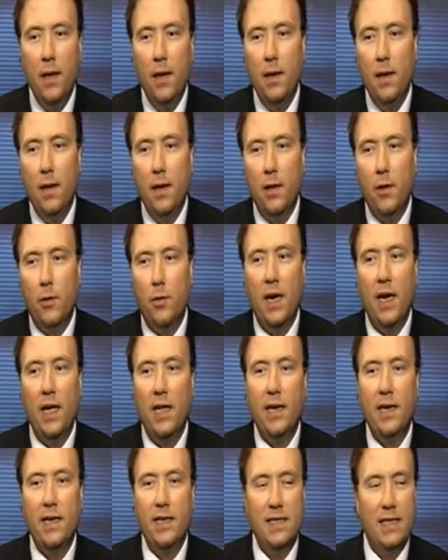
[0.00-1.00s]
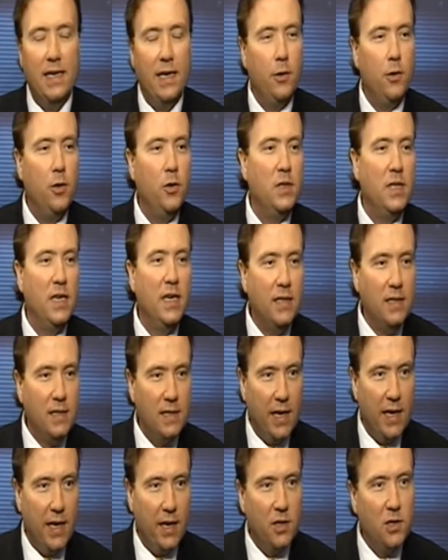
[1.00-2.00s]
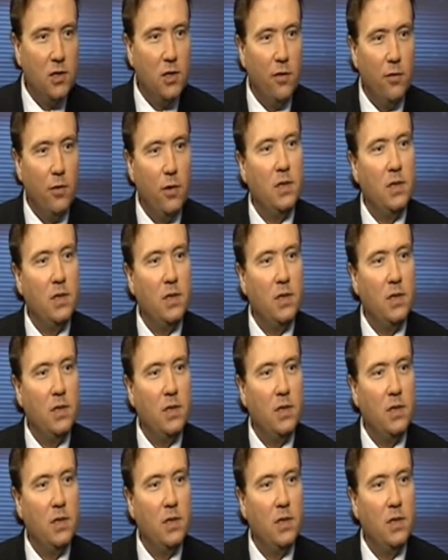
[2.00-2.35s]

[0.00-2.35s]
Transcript: And the reality is I don't use any scanning software.